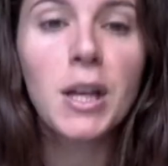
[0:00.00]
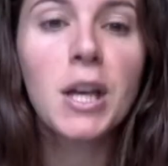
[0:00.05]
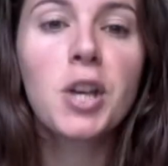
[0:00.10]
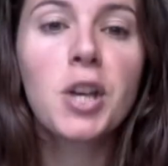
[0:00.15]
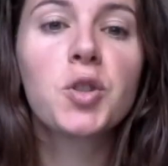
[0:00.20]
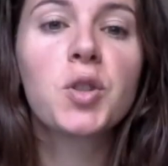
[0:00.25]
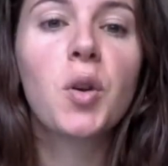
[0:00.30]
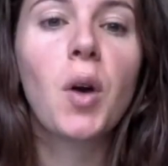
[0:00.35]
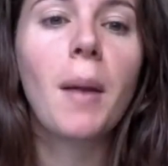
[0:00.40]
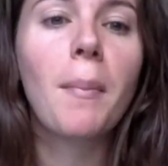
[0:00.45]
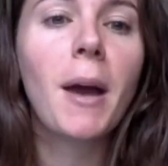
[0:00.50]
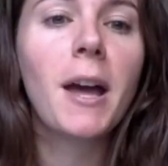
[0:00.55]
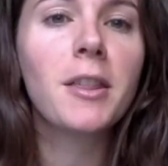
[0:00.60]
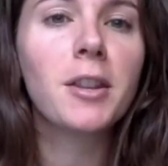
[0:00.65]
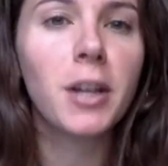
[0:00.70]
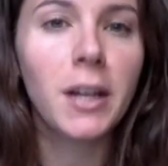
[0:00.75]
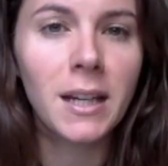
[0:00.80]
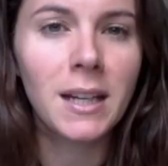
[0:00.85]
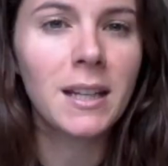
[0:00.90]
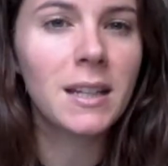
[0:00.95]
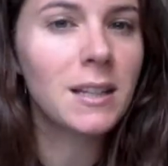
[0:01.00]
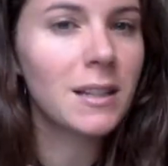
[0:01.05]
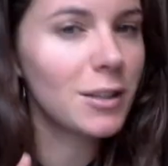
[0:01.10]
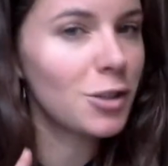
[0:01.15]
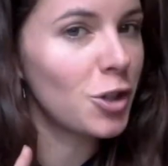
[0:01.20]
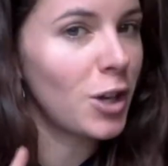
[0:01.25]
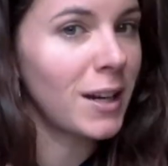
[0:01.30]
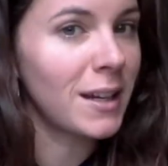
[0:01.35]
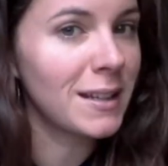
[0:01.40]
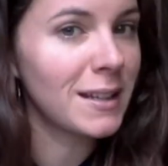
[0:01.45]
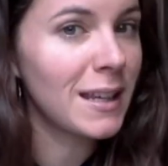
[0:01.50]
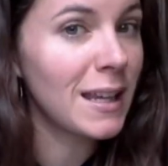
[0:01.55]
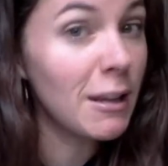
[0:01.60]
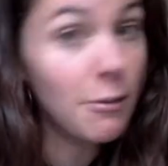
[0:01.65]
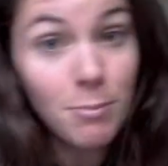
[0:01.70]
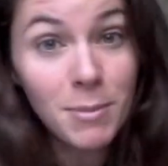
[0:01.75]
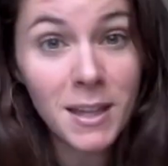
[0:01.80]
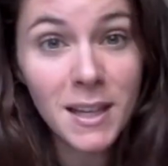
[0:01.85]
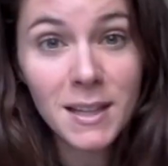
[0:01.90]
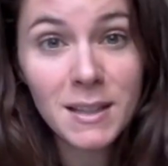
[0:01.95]
So I'm either going to try and
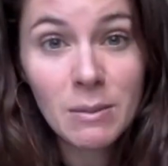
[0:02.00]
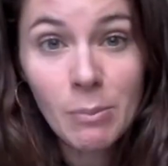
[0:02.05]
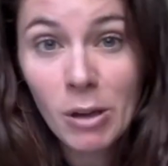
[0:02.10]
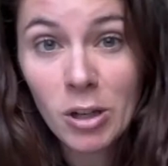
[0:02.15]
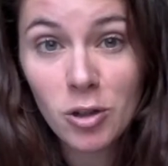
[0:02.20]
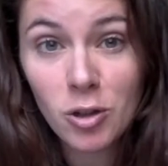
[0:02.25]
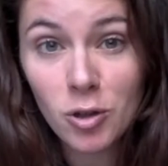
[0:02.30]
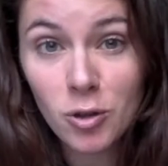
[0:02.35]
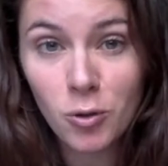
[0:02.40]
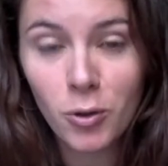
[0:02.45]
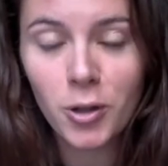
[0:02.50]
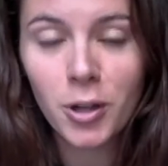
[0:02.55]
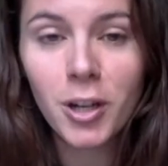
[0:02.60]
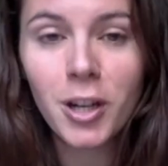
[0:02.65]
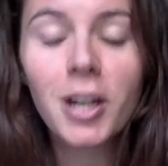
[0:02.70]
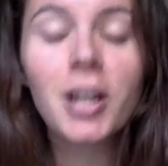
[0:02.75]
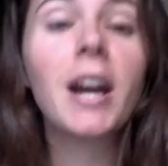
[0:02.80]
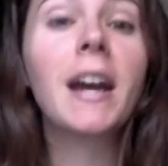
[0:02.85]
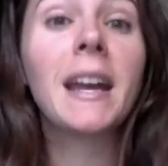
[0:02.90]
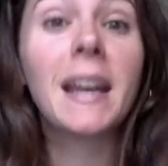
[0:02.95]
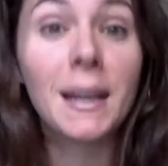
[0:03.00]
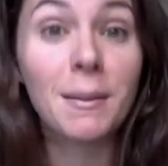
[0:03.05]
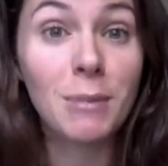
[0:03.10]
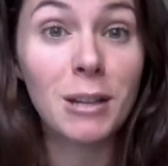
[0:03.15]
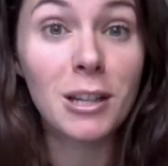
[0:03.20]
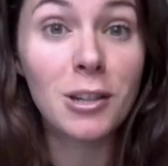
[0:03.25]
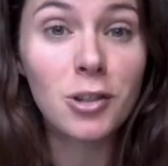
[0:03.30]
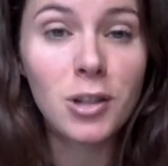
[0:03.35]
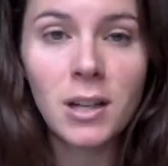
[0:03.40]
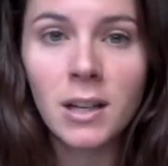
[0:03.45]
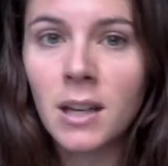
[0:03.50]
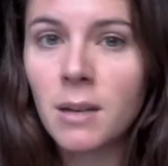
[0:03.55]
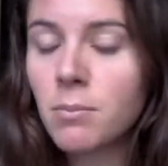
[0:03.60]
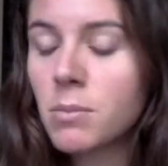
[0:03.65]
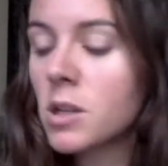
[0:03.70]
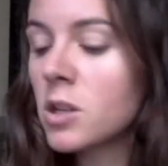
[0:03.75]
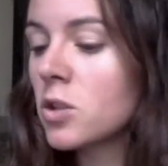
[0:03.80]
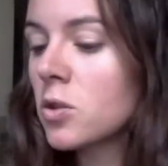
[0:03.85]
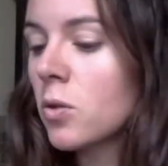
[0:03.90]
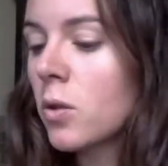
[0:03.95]
keep these much shorter. I am going to try and keep
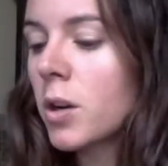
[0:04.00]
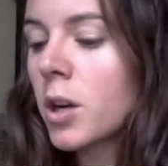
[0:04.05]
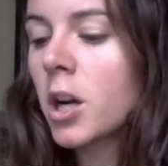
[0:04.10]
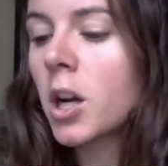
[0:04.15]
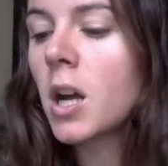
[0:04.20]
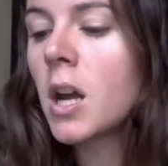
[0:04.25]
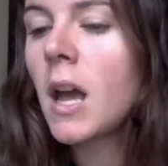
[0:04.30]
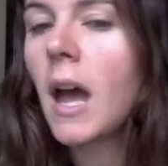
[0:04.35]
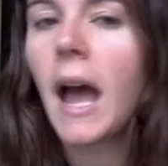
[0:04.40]
these shorter.